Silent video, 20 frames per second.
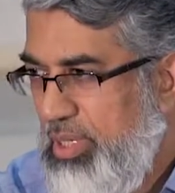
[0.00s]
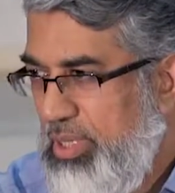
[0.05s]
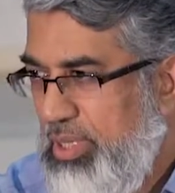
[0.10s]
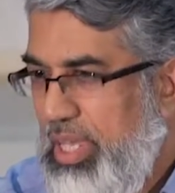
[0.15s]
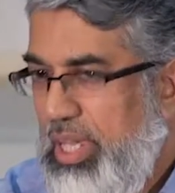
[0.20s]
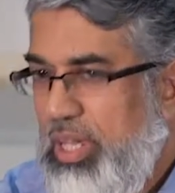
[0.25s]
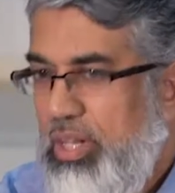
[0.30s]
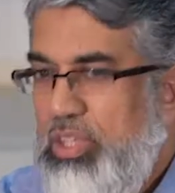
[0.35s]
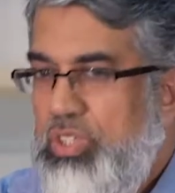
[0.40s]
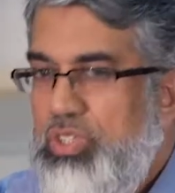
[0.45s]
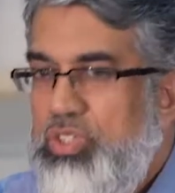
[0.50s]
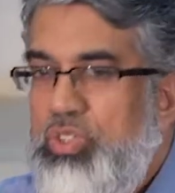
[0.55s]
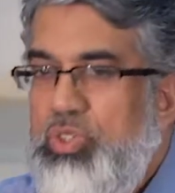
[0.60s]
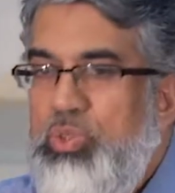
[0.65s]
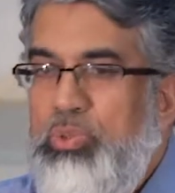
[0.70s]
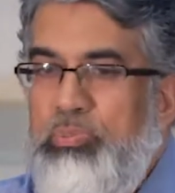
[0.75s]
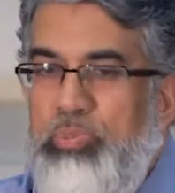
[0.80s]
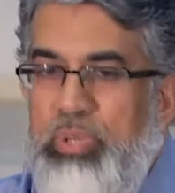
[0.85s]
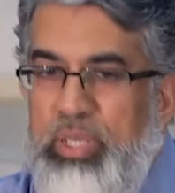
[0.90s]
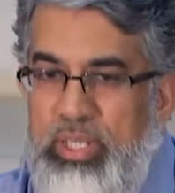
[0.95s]
that are
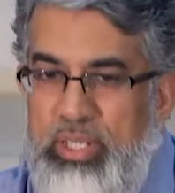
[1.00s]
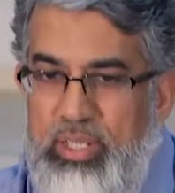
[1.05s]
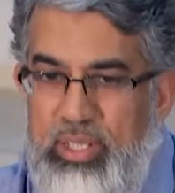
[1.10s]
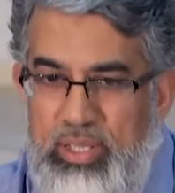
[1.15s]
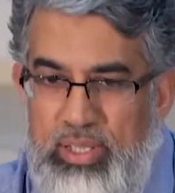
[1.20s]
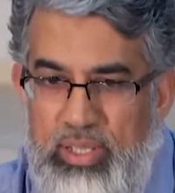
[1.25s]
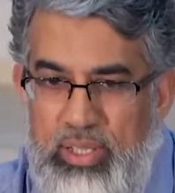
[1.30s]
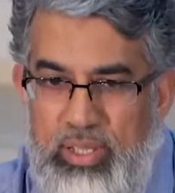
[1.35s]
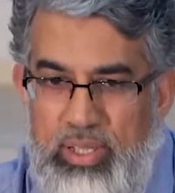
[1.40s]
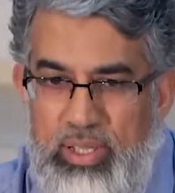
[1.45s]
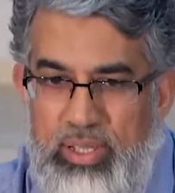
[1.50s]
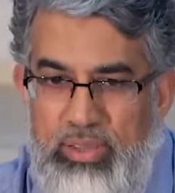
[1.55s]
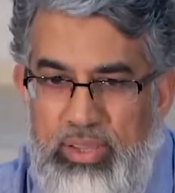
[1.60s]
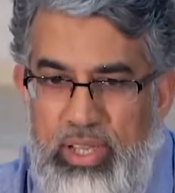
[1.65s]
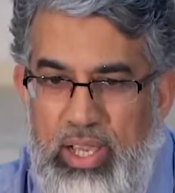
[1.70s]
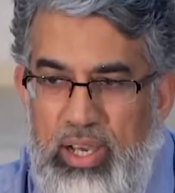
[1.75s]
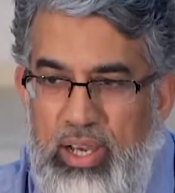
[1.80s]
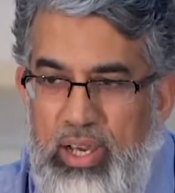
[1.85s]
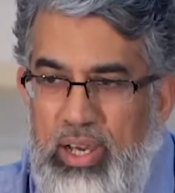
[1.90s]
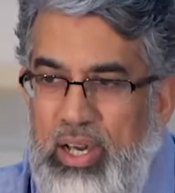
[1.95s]
stupid,
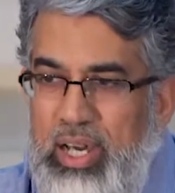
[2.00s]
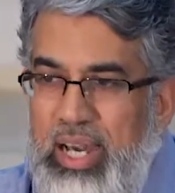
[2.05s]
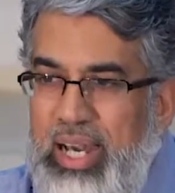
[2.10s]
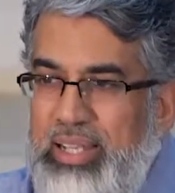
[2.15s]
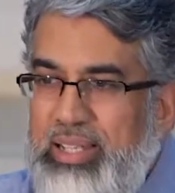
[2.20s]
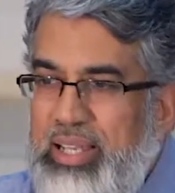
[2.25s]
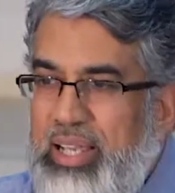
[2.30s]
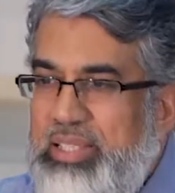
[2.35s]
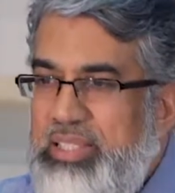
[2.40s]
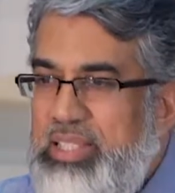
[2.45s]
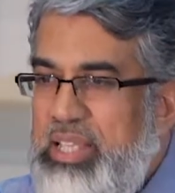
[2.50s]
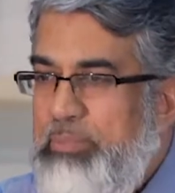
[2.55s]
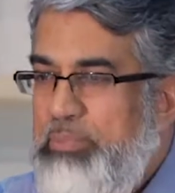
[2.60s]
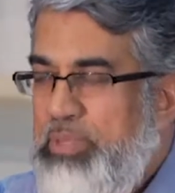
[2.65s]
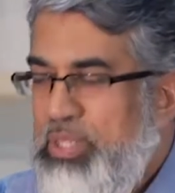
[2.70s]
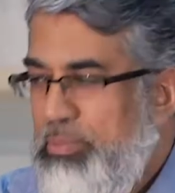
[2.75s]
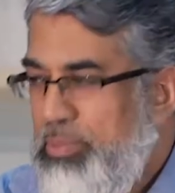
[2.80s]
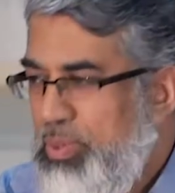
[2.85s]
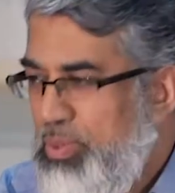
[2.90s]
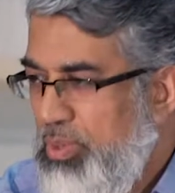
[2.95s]
that are
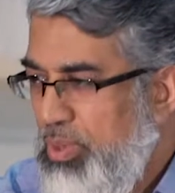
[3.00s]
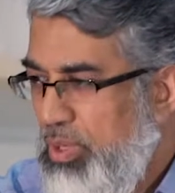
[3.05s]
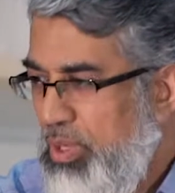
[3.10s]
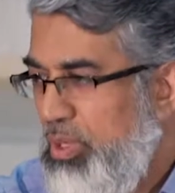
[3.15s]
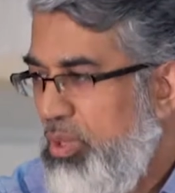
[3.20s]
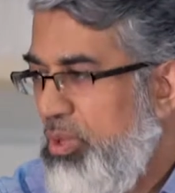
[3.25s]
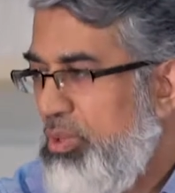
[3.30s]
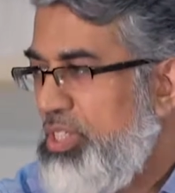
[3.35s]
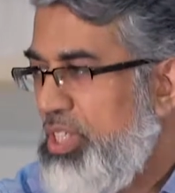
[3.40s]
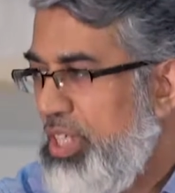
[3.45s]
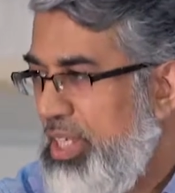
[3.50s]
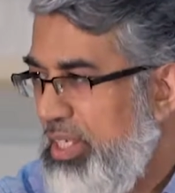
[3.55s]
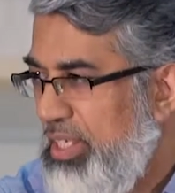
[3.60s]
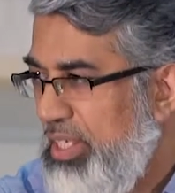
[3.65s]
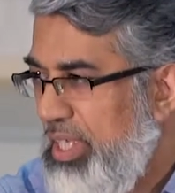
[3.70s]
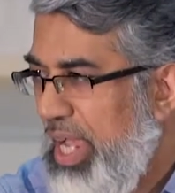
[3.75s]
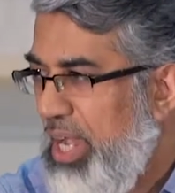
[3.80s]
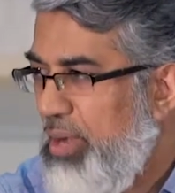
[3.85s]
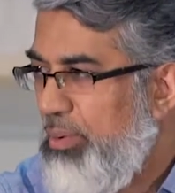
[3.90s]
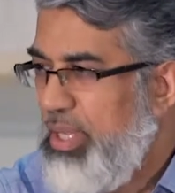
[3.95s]
unacceptable
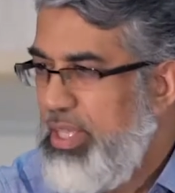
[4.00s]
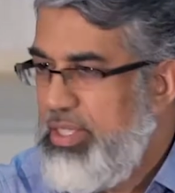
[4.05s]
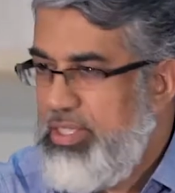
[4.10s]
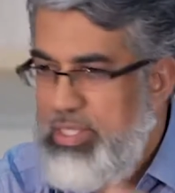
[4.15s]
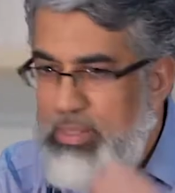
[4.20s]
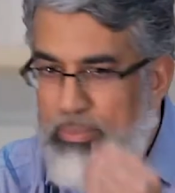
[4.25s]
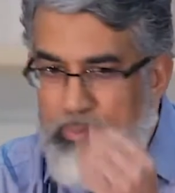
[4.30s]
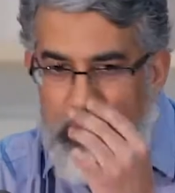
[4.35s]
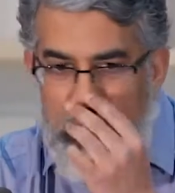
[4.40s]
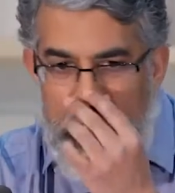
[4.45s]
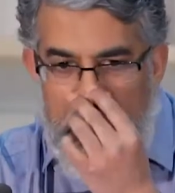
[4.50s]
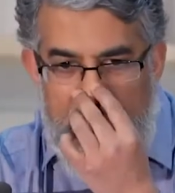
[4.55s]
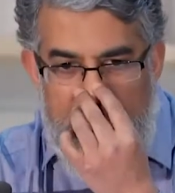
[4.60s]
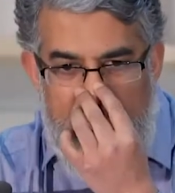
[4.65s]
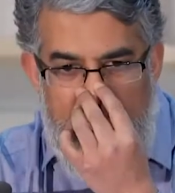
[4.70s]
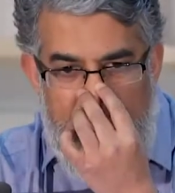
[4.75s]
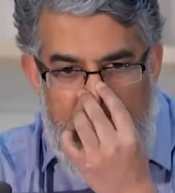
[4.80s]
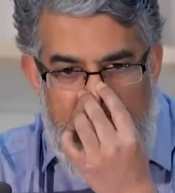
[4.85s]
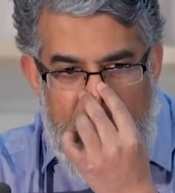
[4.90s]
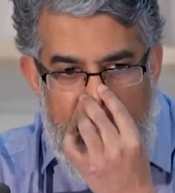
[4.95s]
logically. How can somebody
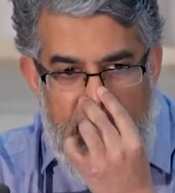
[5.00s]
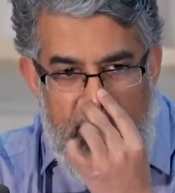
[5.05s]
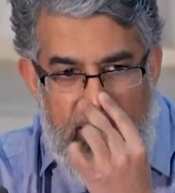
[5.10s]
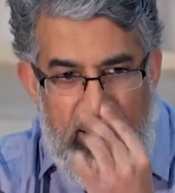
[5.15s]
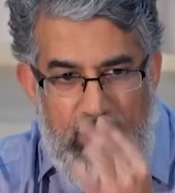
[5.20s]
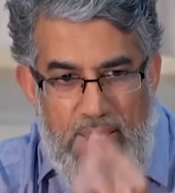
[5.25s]
say,